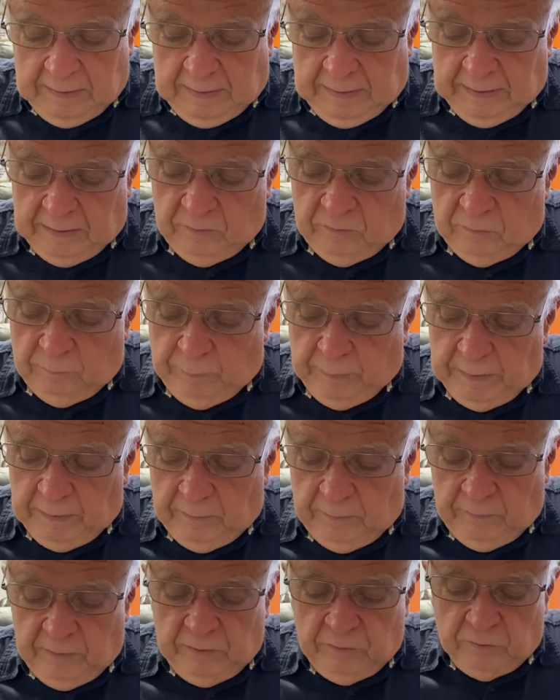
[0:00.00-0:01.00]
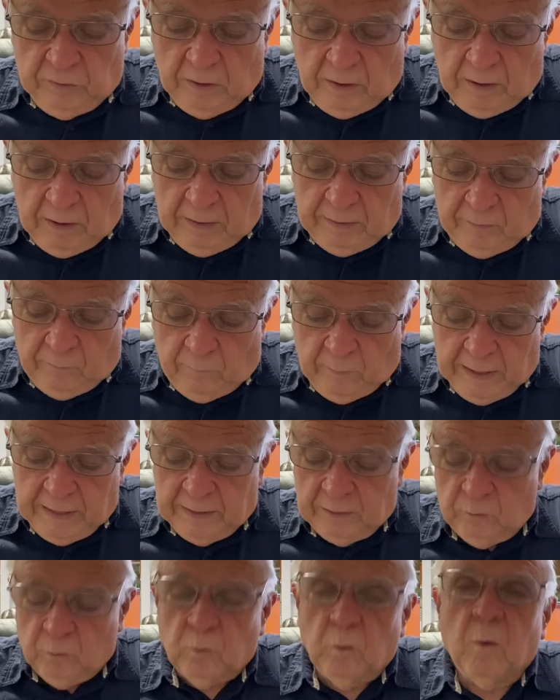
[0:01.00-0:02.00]
And Peter and John
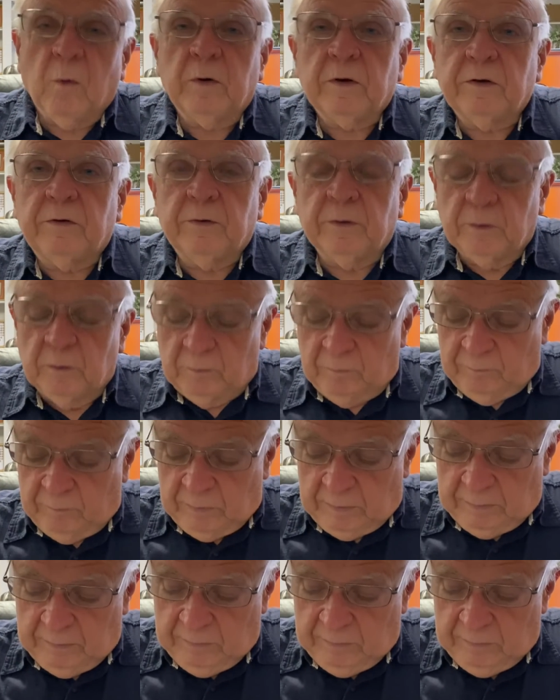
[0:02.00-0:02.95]
ran toward the tomb.